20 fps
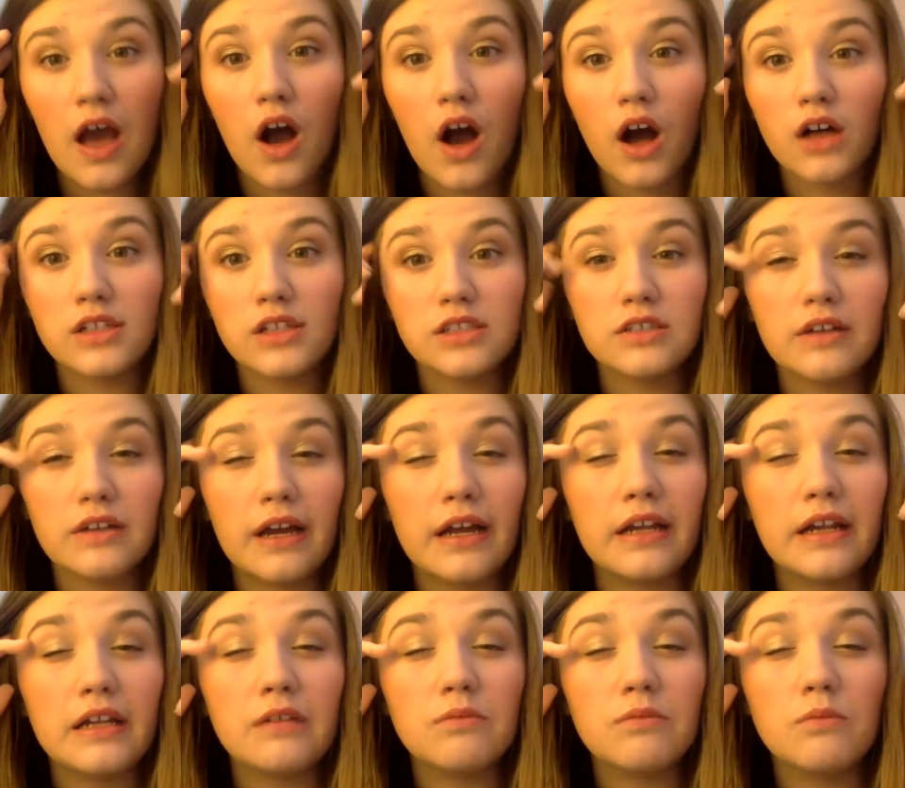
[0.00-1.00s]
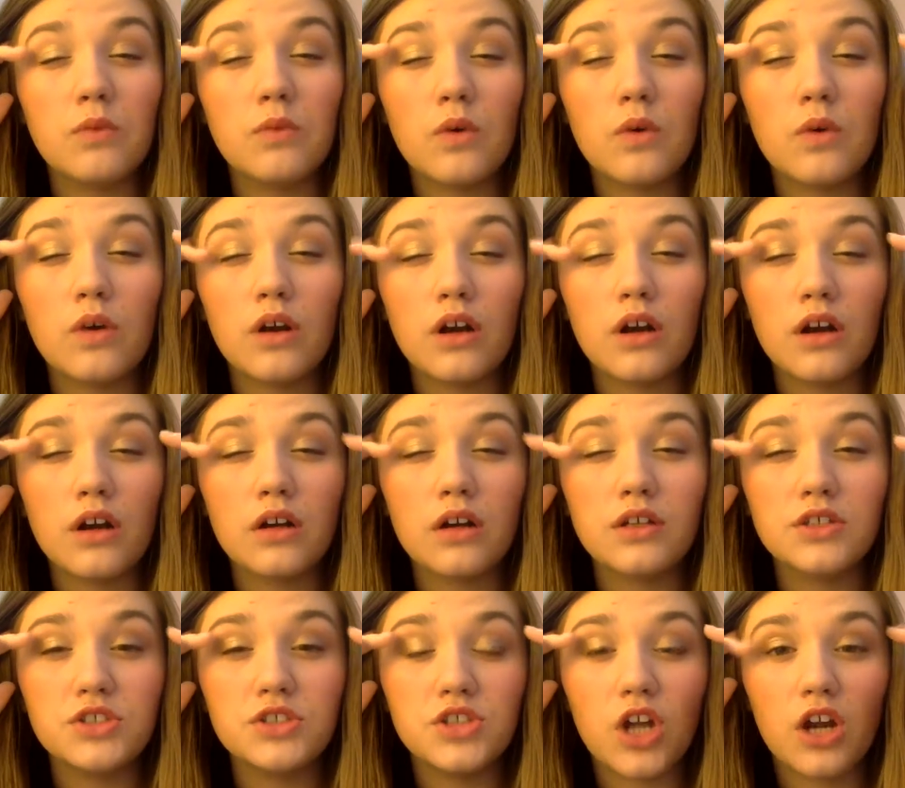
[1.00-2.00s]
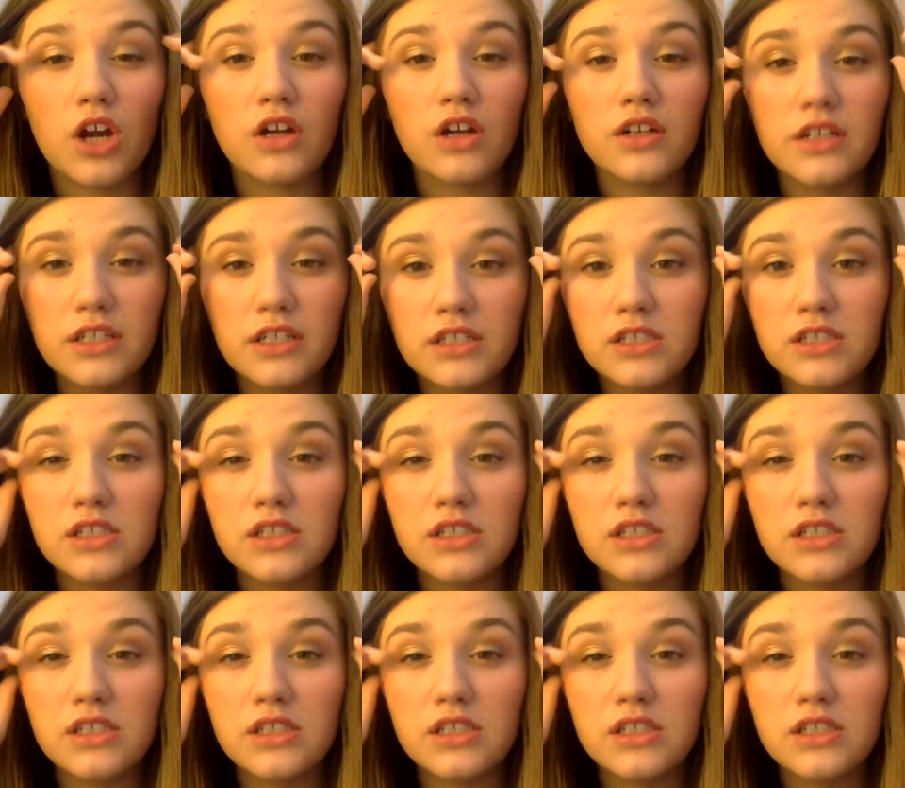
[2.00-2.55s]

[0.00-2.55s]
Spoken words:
Also, adding more darkness